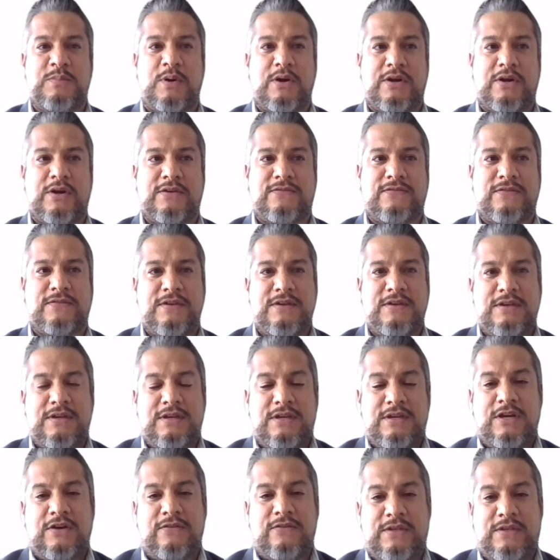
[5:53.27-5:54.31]
part
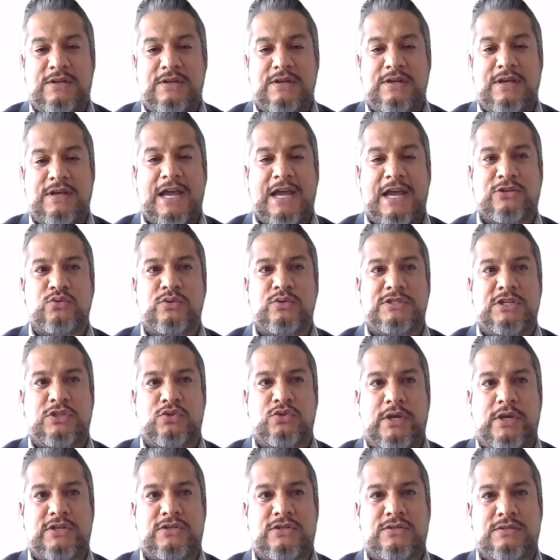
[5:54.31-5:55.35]
of the actual
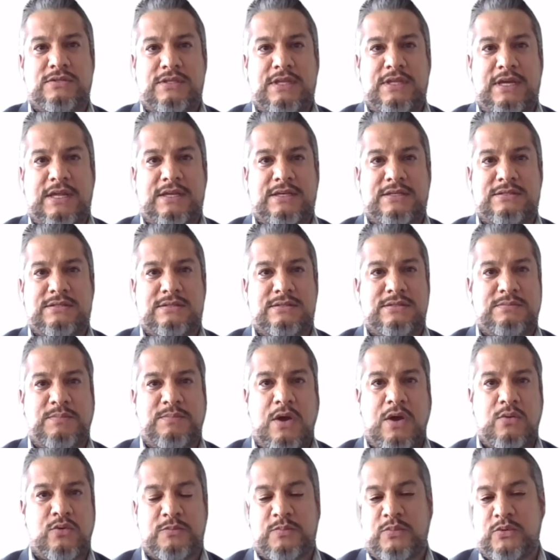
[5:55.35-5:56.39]
situation that as
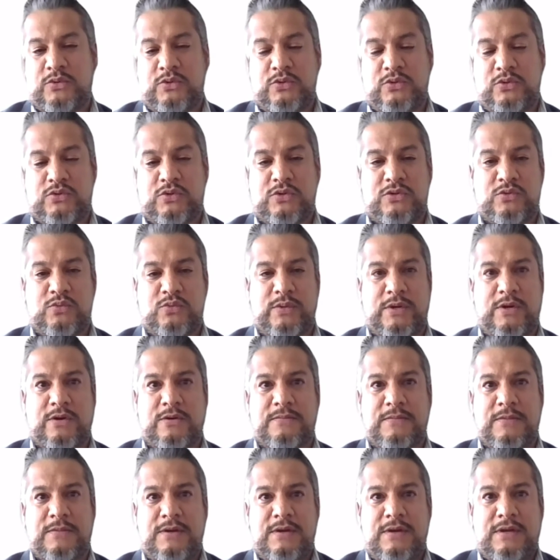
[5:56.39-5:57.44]
power producers
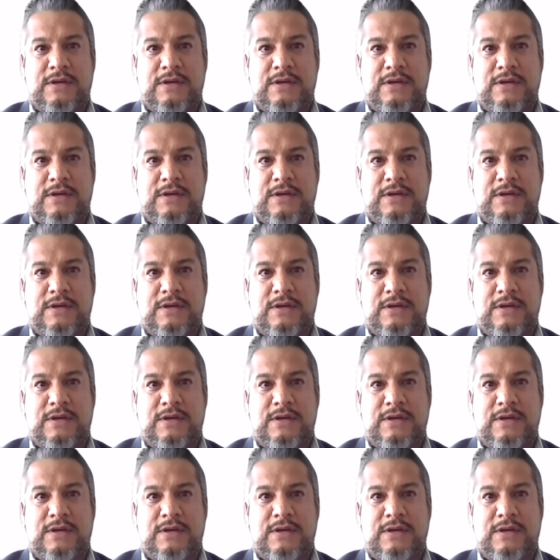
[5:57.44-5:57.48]
we're